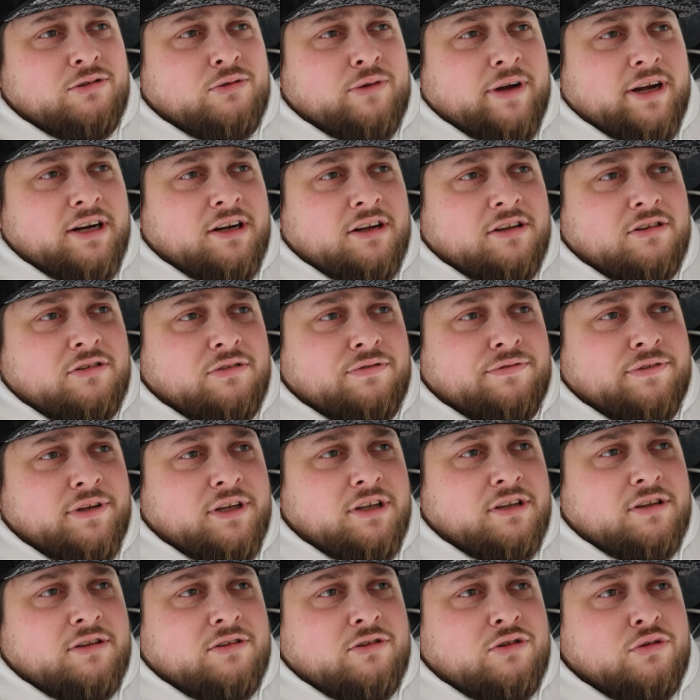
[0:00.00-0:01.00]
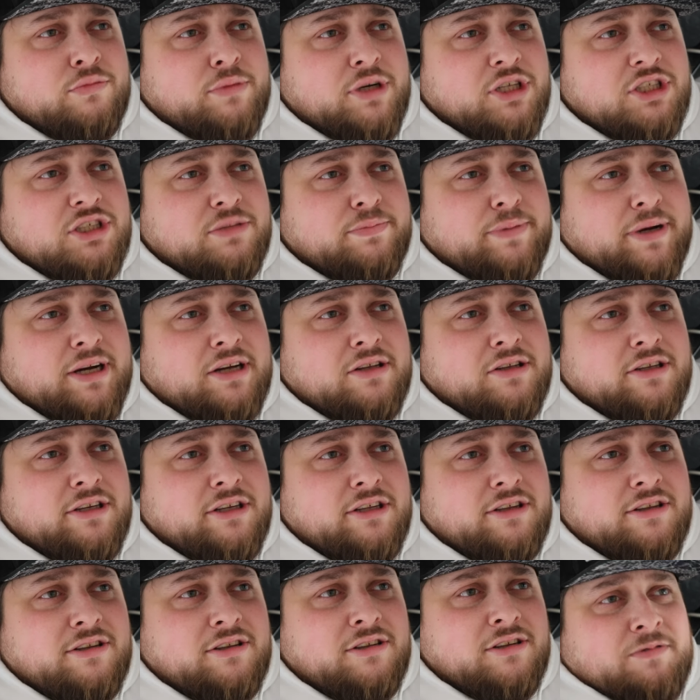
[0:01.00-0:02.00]
try not to think too much about
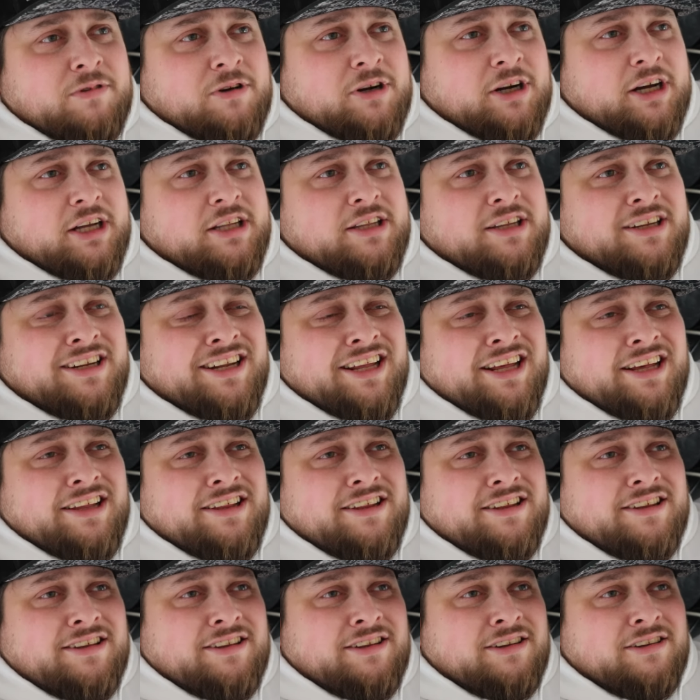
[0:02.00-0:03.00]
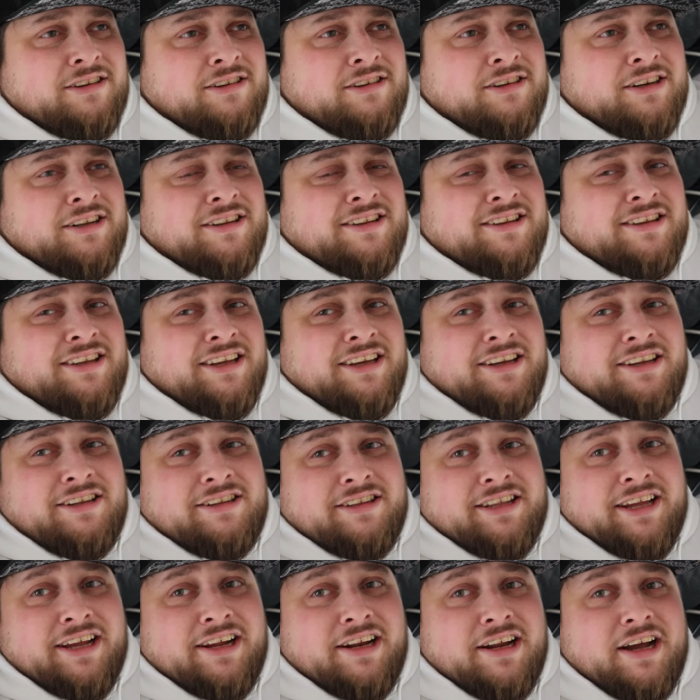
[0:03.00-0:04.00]
it for like the next, let's say
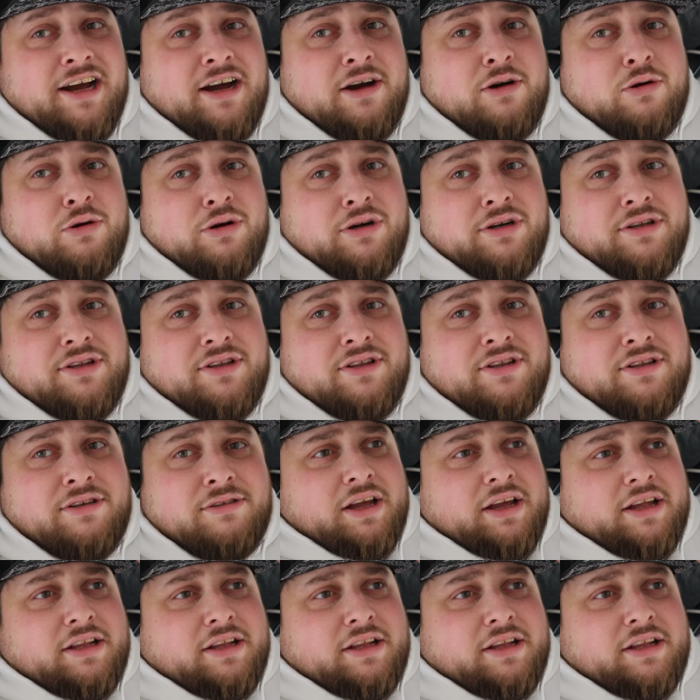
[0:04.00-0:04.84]
10 hours.